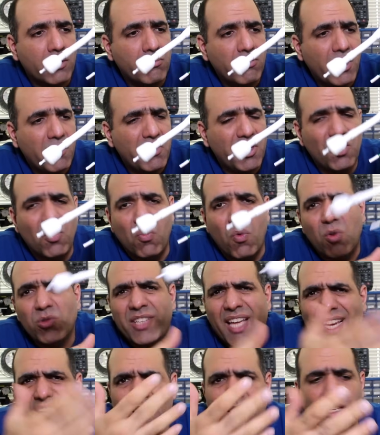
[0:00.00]
maybe you won't
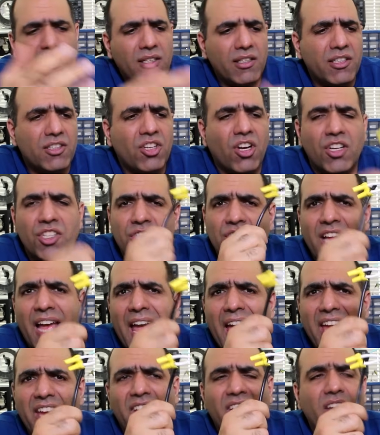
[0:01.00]
accidentally touch the
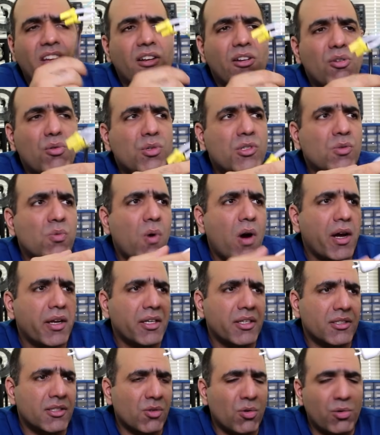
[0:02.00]
hanging loose
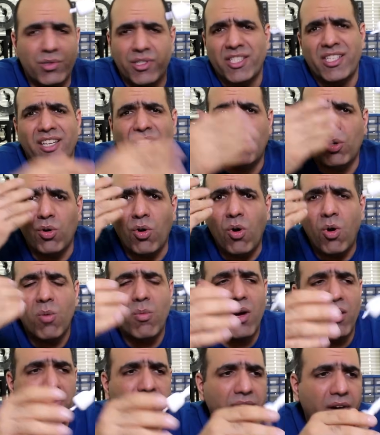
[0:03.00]
wires or set your home
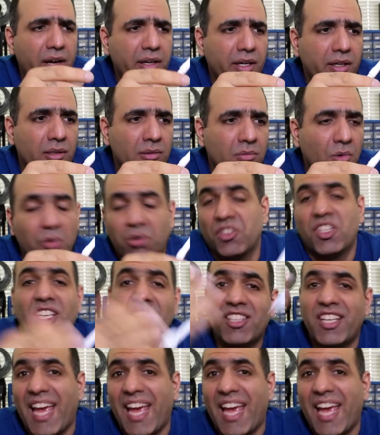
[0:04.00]
on fire or get